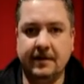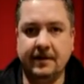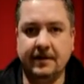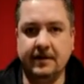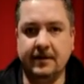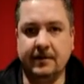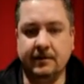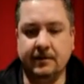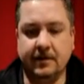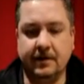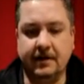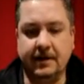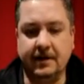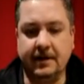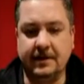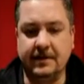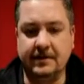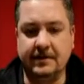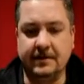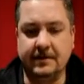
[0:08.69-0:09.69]
there really
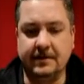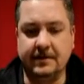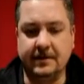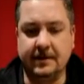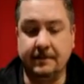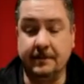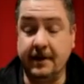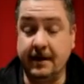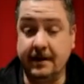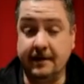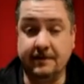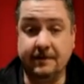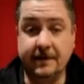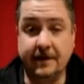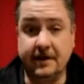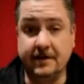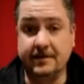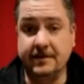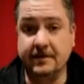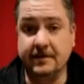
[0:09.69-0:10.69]
isn't a
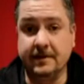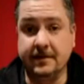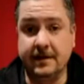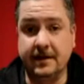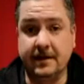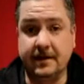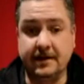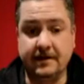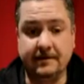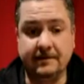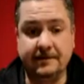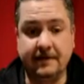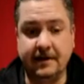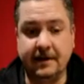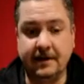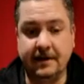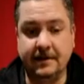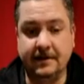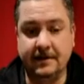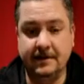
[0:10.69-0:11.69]
manufacturer that I could
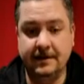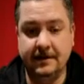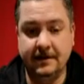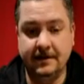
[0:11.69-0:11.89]
find.